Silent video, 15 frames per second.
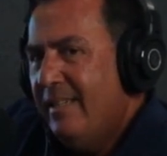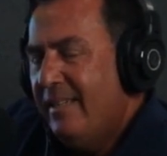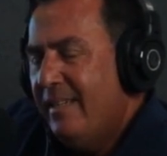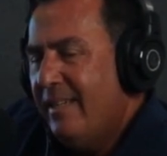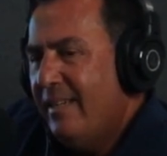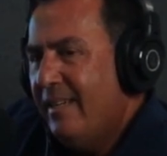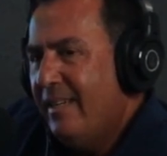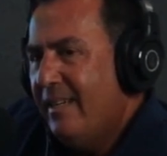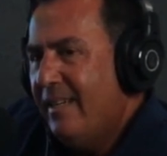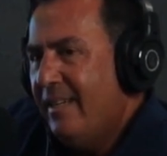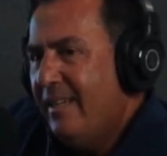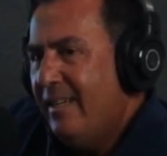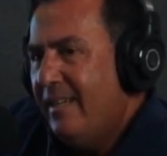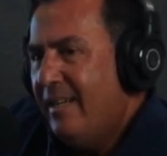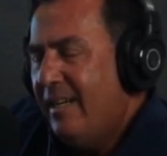
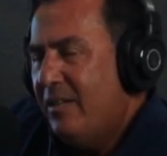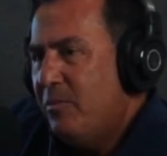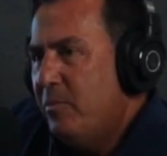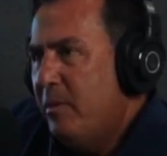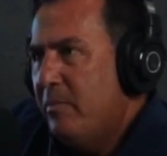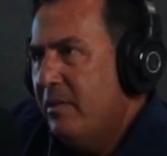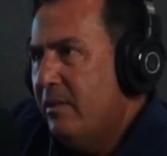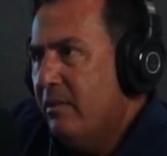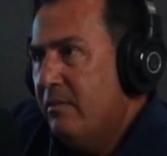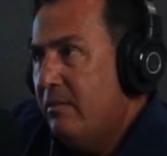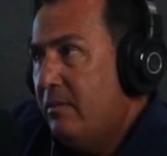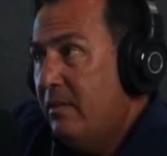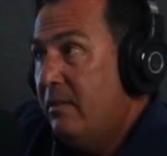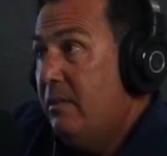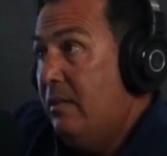I remember
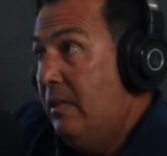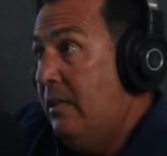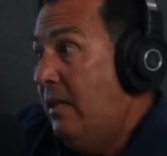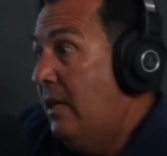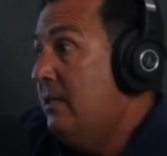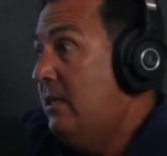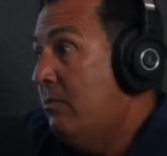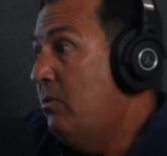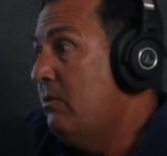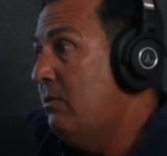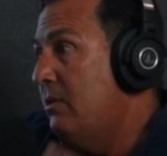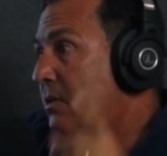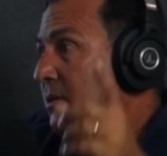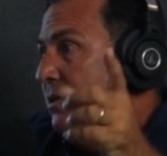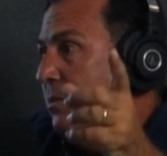those. And then I said, well,
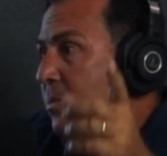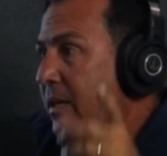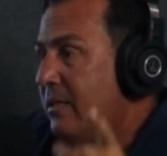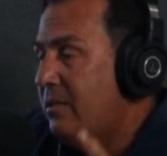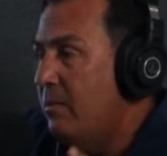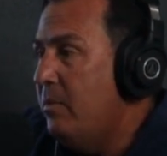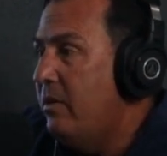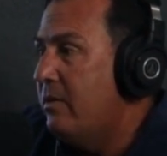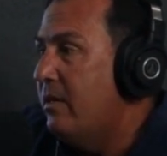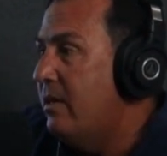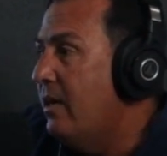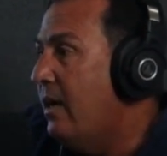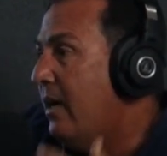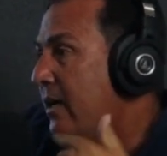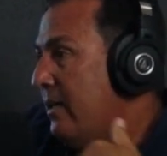this is the best American
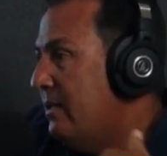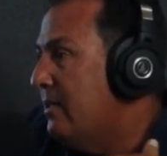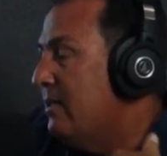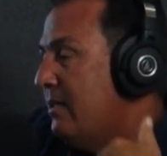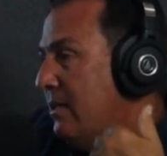guy.